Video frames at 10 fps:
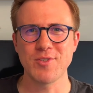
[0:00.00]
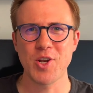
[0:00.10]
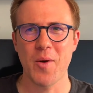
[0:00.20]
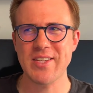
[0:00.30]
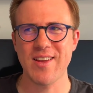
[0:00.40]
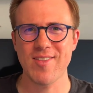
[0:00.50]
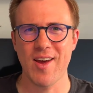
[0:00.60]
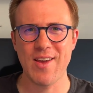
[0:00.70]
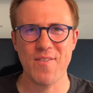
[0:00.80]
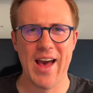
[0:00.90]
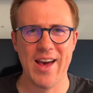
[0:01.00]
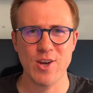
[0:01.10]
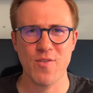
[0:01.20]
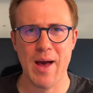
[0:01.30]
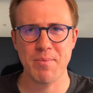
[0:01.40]
You know, is it that if it hadn't
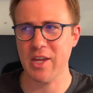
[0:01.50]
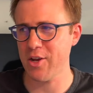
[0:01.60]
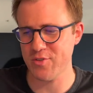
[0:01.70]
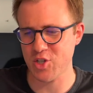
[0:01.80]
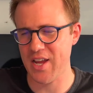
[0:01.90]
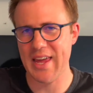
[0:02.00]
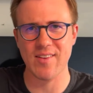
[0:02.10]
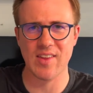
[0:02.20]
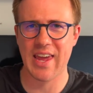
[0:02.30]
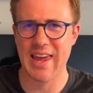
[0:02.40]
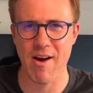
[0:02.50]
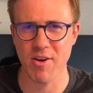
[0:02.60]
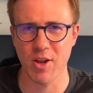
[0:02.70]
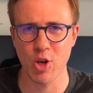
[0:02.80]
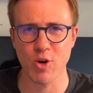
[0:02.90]
have happened, he could have just taken the key out and
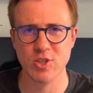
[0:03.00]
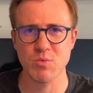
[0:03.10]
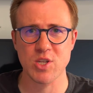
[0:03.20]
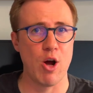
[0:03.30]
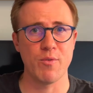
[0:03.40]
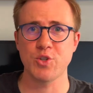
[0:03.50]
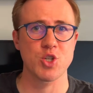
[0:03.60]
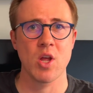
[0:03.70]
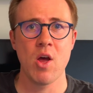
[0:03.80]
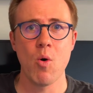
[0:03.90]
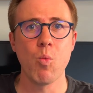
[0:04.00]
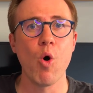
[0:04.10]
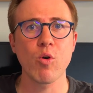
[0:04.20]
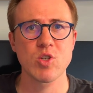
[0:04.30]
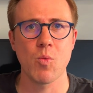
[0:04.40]
unlocked himself and just
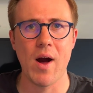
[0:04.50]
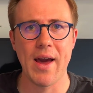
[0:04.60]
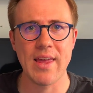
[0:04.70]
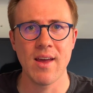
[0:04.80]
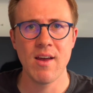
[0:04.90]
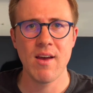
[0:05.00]
walked away